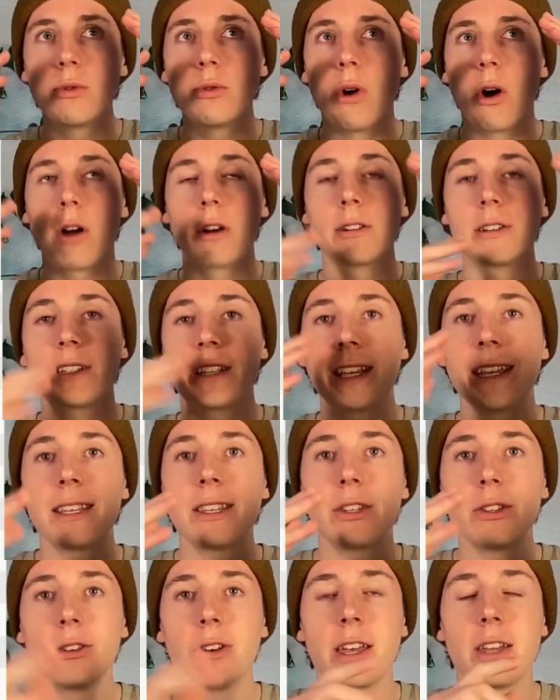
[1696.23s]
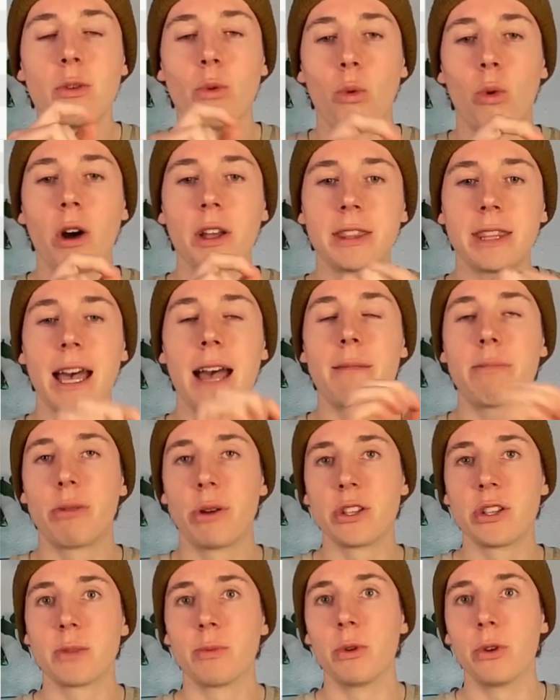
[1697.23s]
articulate what that
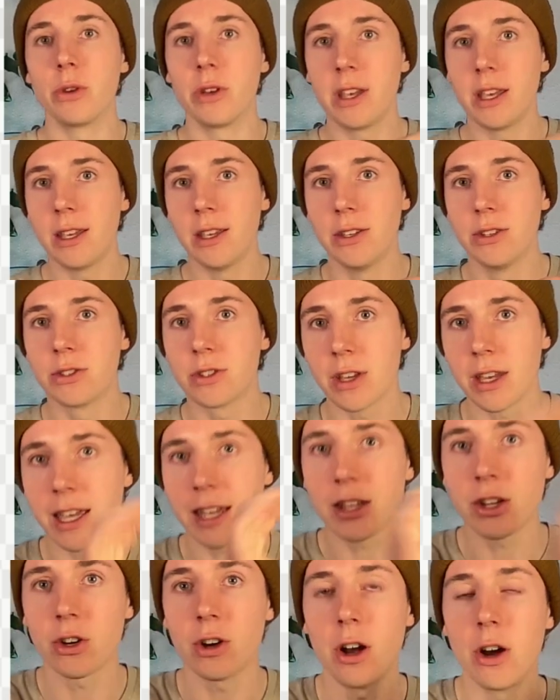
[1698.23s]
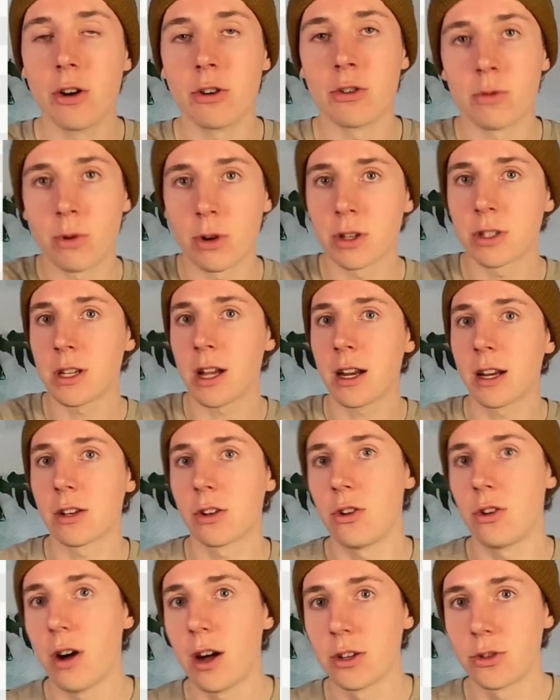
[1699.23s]
principle is in your own words, not in
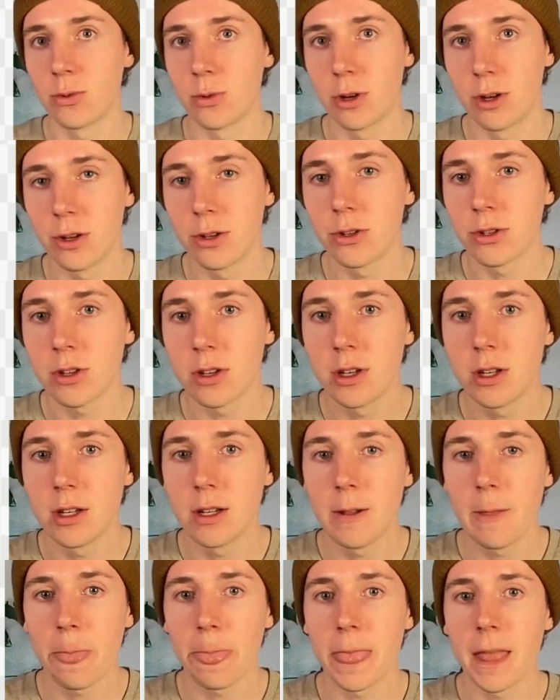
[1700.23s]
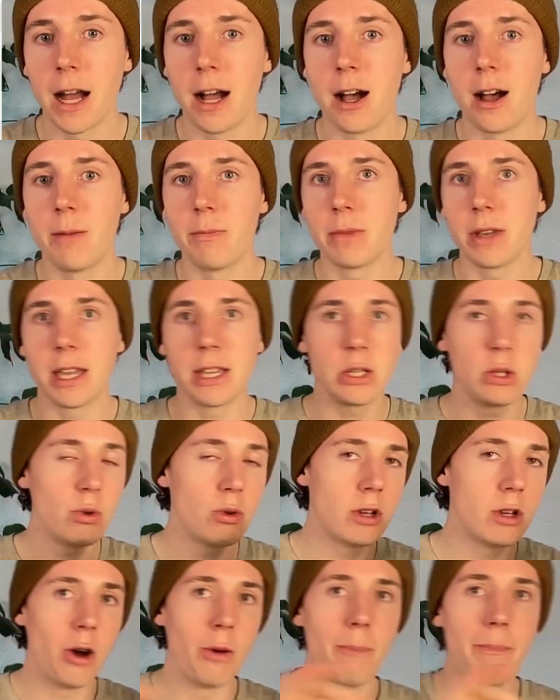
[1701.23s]
Claude's words. And you
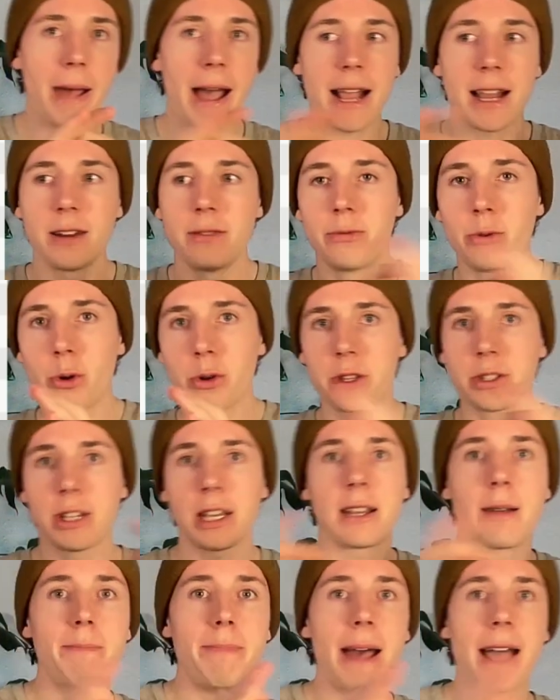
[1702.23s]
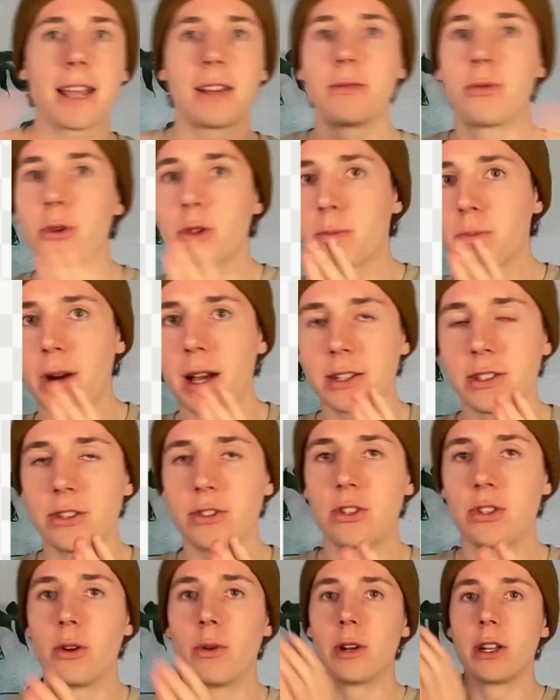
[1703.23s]
go back and forth. It's like a back and forth
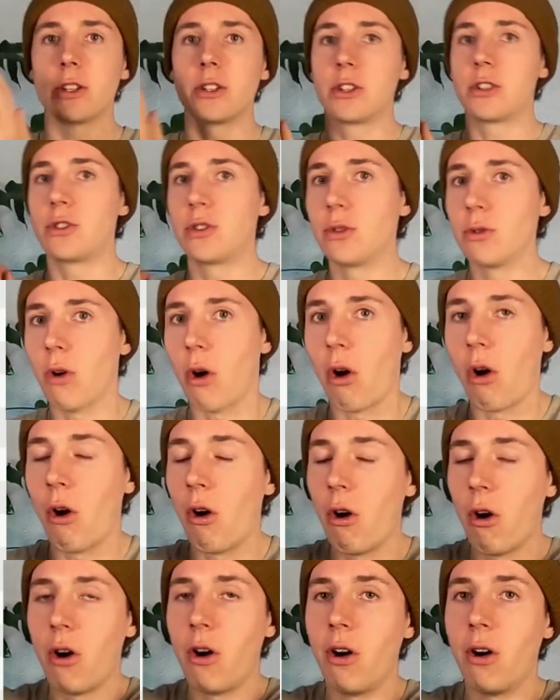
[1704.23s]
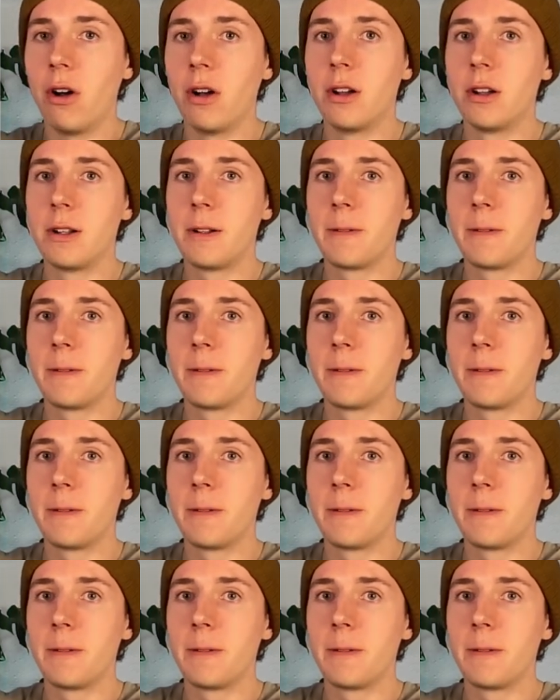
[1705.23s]
process. You don't want to just do all,